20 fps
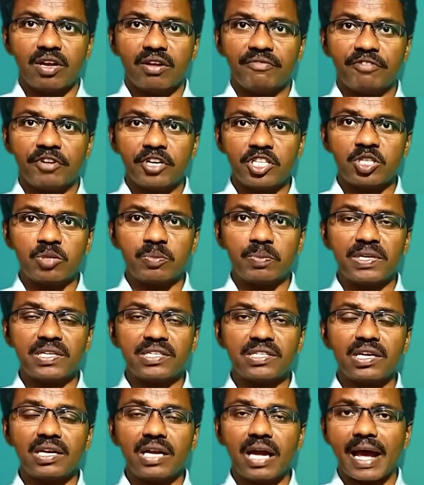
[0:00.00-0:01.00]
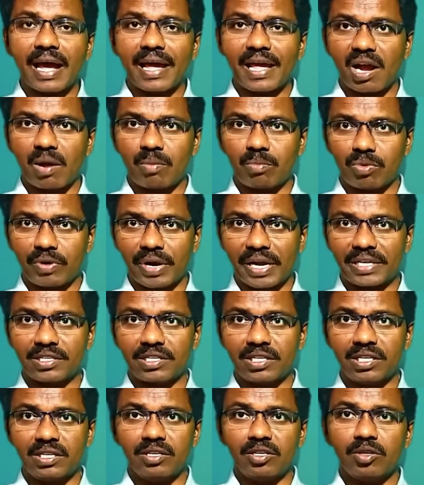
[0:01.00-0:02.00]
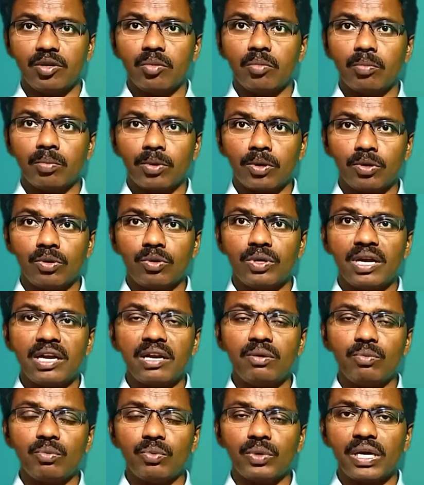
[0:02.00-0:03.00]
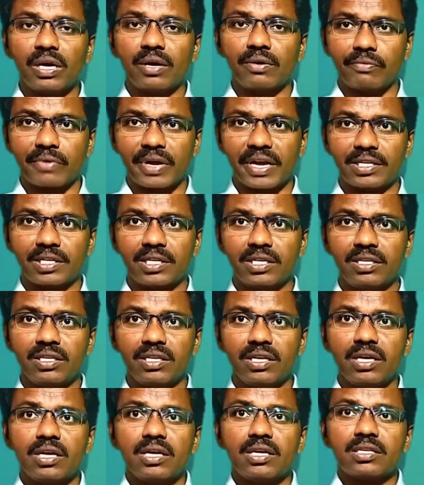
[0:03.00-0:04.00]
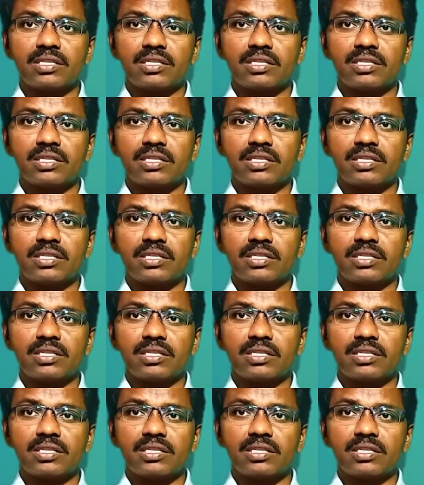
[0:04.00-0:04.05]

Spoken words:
First person I am writing, plural we are writing,